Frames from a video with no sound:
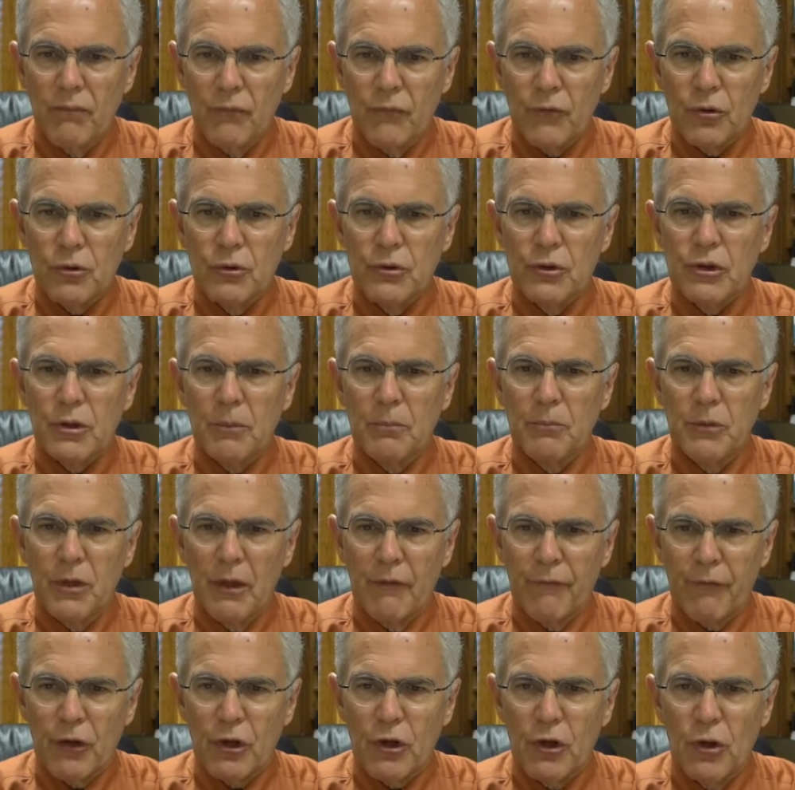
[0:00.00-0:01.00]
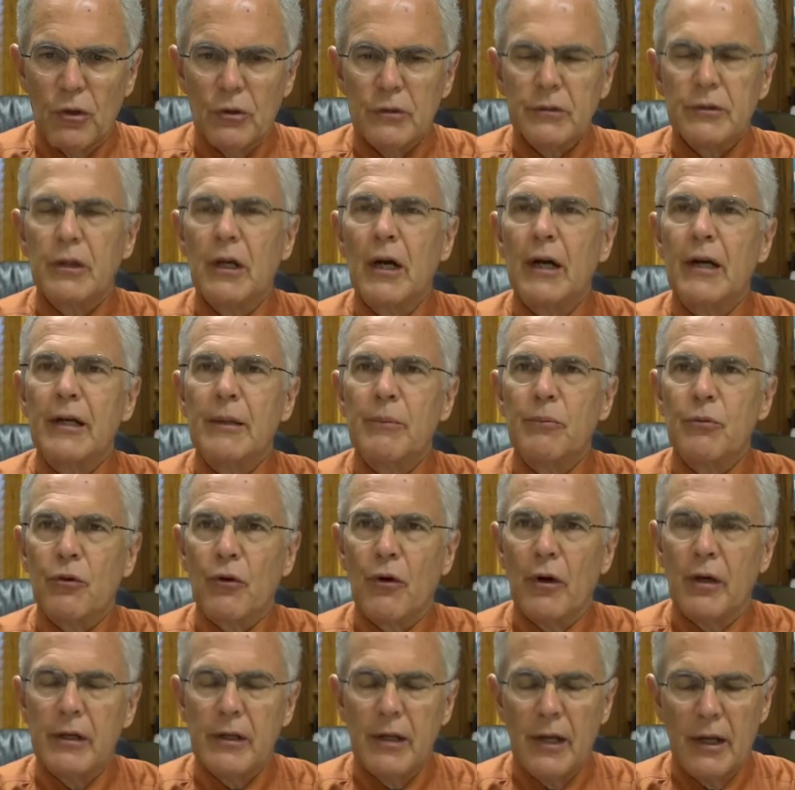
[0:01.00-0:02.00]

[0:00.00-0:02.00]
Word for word: through some difficult times right